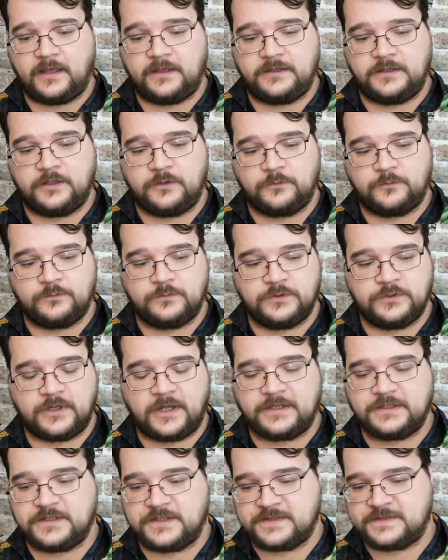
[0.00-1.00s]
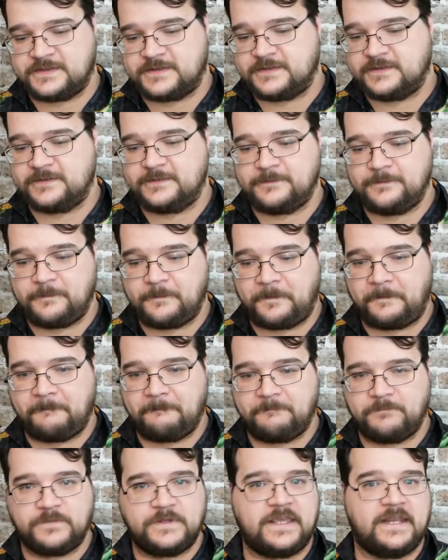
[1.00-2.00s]
you're not just
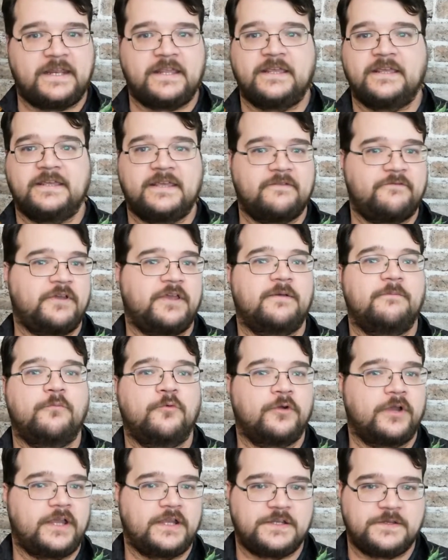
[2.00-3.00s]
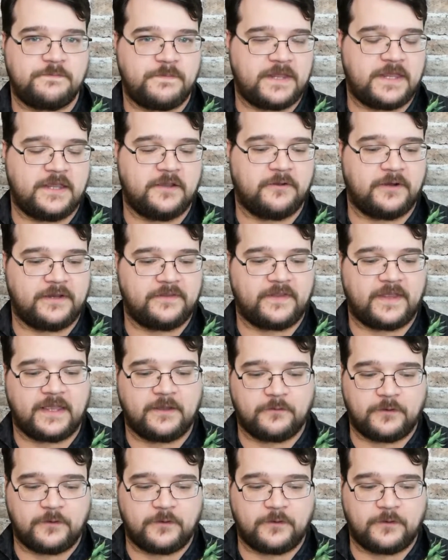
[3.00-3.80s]
giving it more HP or anything.